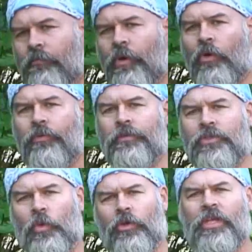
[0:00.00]
both
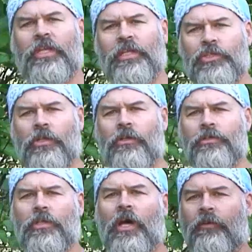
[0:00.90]
soil
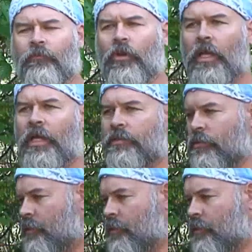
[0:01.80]
conditioners and not fertilizers.